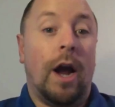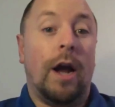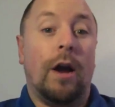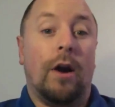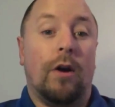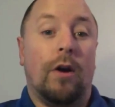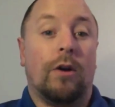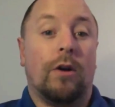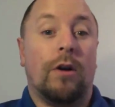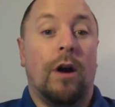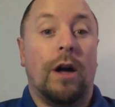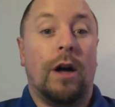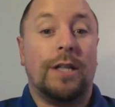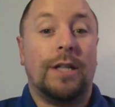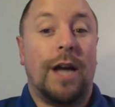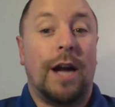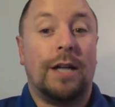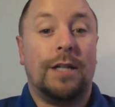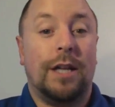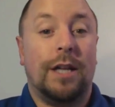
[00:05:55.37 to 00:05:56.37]
Uh, or
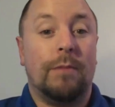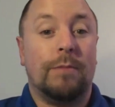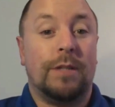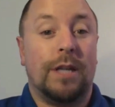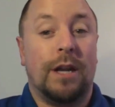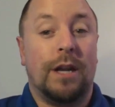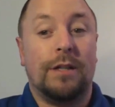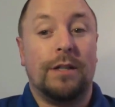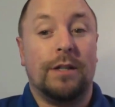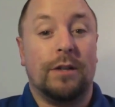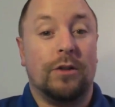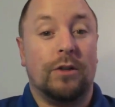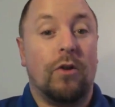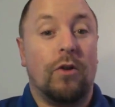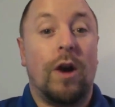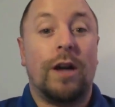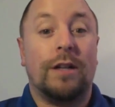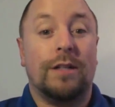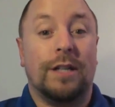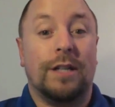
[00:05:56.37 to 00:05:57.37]
contact him, send us a
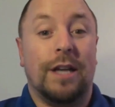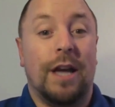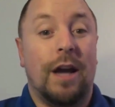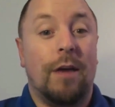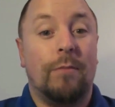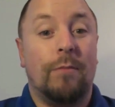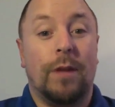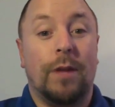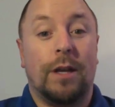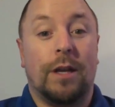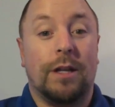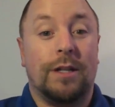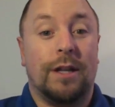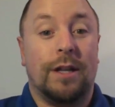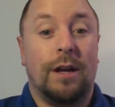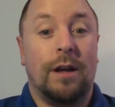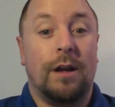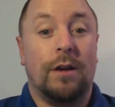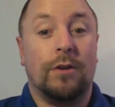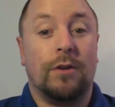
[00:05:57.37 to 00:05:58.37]
direct DM, like a
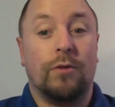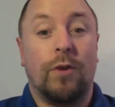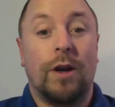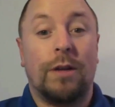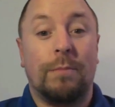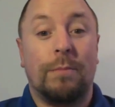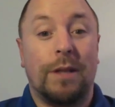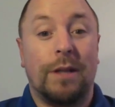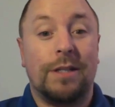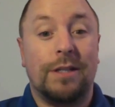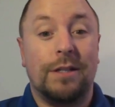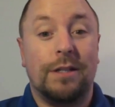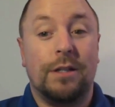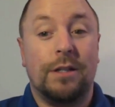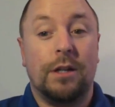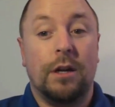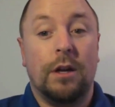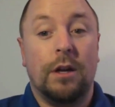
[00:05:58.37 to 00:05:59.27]
uh, direct message